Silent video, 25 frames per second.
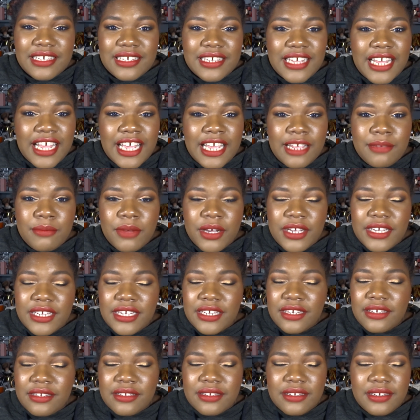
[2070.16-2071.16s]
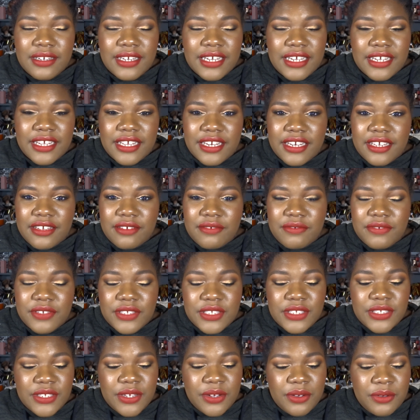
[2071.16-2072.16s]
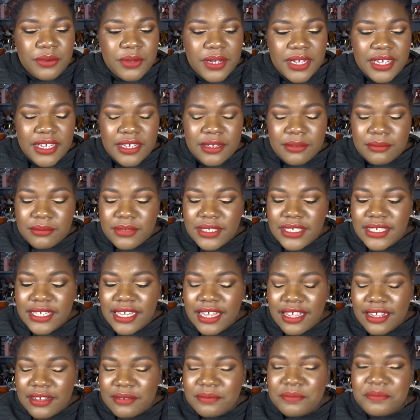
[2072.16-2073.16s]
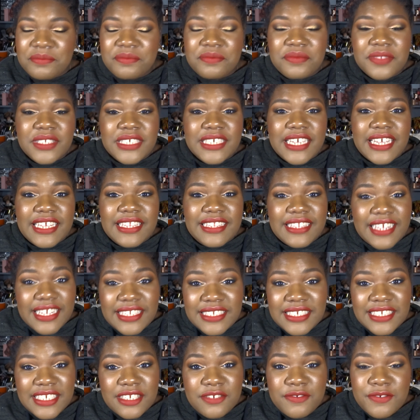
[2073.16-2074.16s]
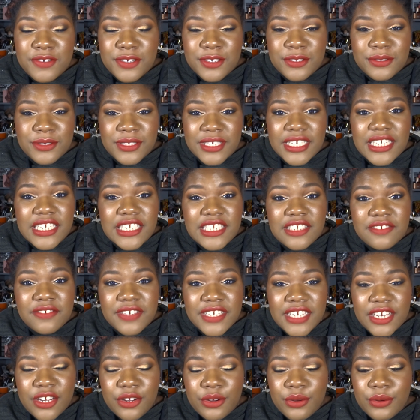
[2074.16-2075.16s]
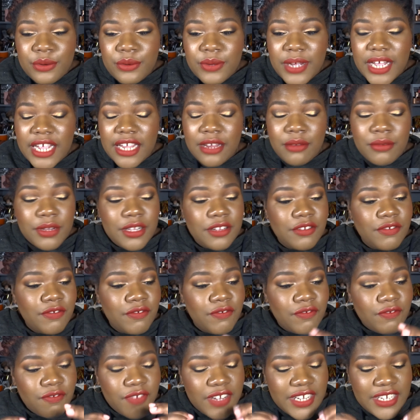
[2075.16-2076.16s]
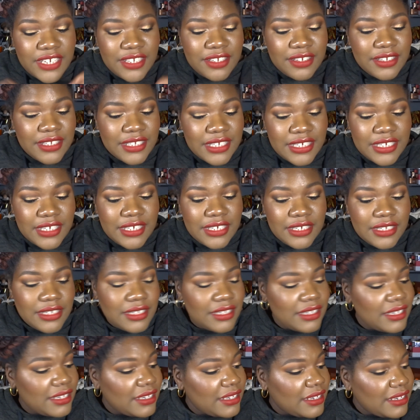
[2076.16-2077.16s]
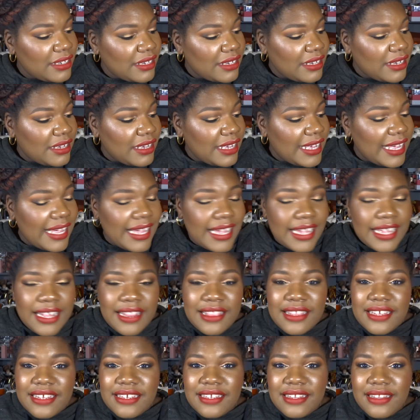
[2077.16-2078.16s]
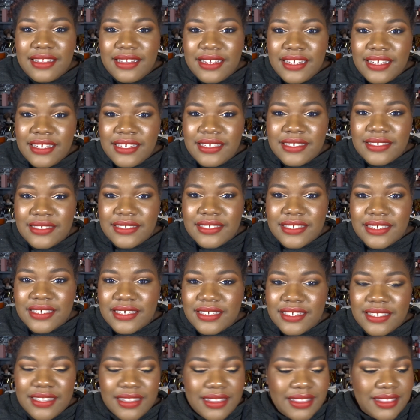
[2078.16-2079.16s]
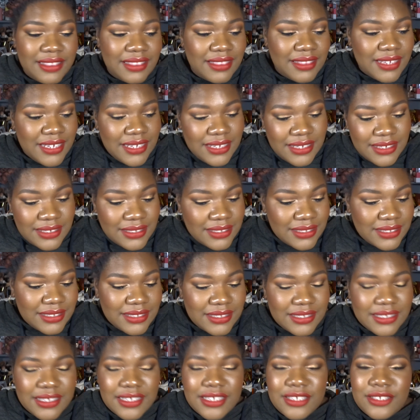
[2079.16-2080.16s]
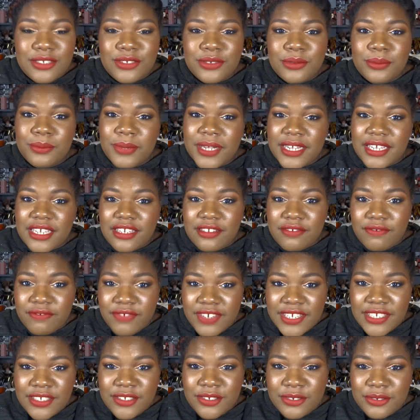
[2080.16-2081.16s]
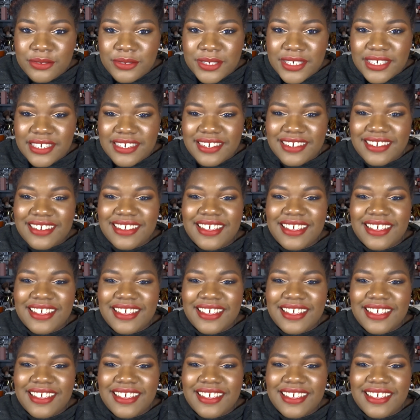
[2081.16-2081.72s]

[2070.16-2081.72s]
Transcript: I'm in the negative. So yeah, that's it for today's video. I will finally add these things to my inventory.